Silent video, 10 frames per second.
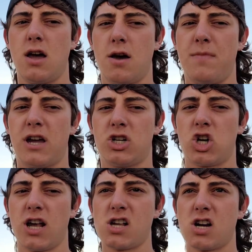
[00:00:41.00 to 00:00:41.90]
a big
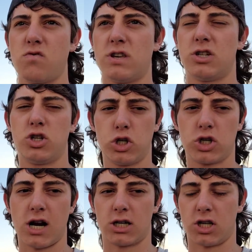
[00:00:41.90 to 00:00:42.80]
trailer with two
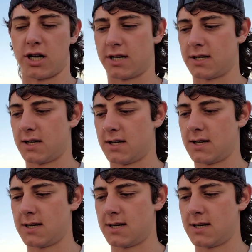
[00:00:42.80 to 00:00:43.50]
trucks on it.